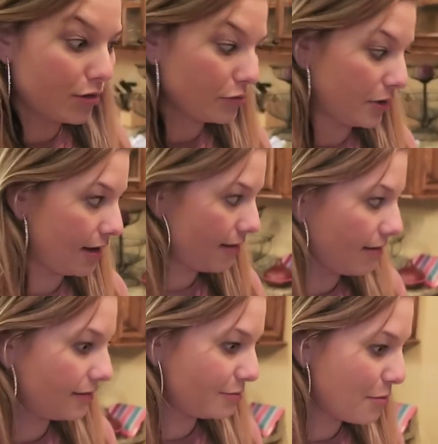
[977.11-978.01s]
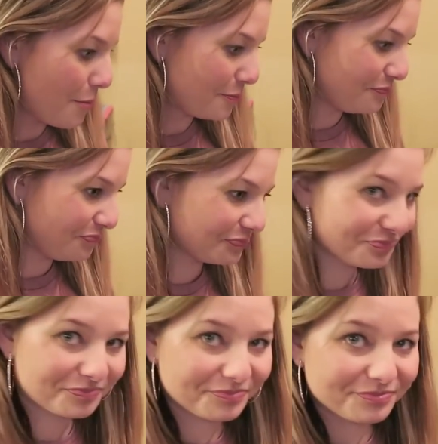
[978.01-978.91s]
sorry.
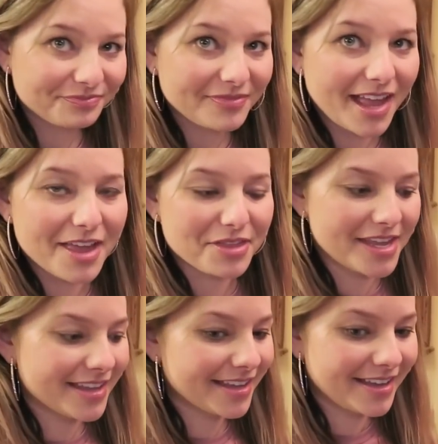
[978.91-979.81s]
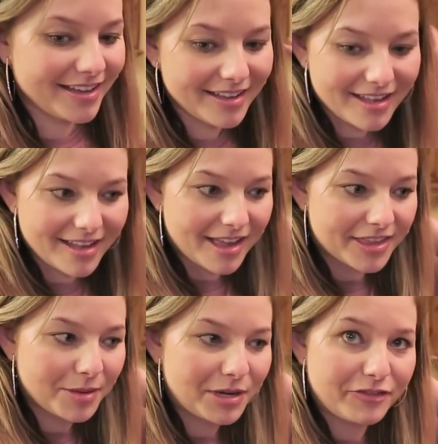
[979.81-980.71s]
I think I'm
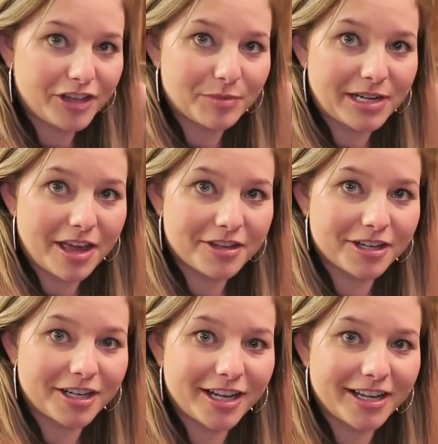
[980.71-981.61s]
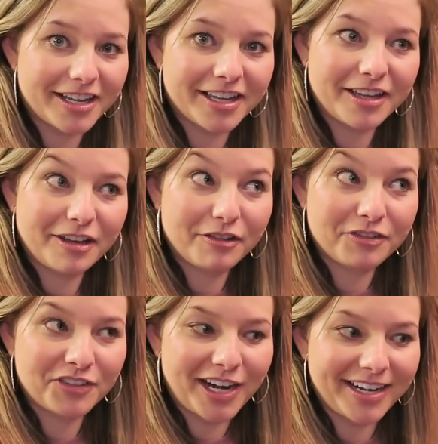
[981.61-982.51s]
gonna film another
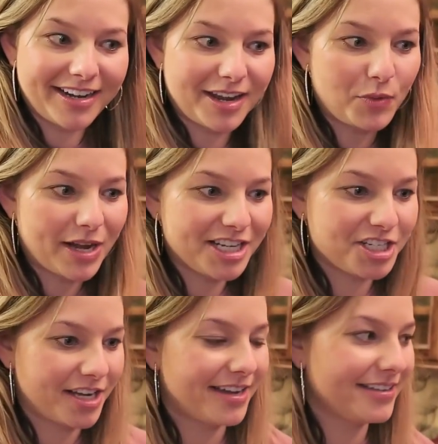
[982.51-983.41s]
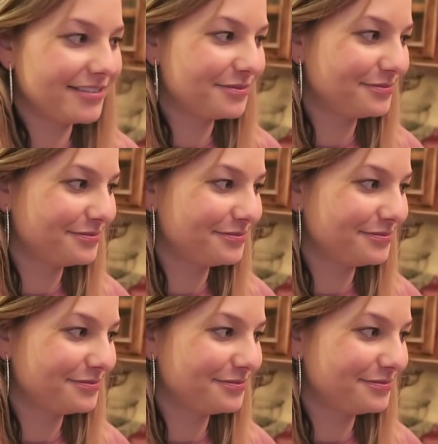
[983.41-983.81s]
Friday night wine chat.